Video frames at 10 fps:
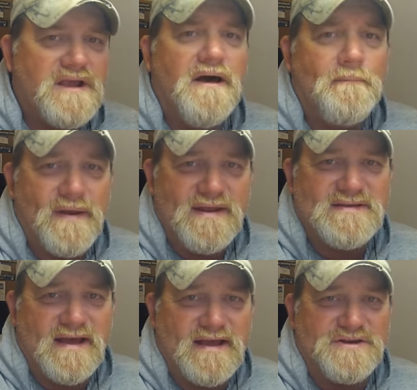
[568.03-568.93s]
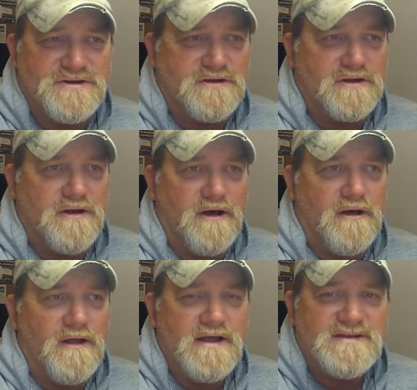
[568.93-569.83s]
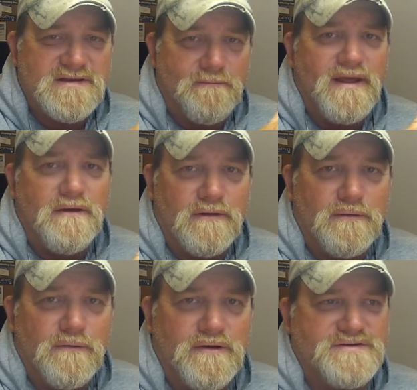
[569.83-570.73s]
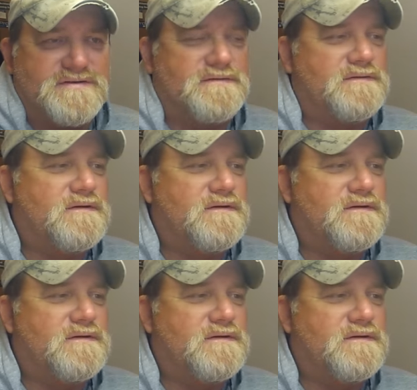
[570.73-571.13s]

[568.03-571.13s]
companies, I guess you could call, Sabeel Lures.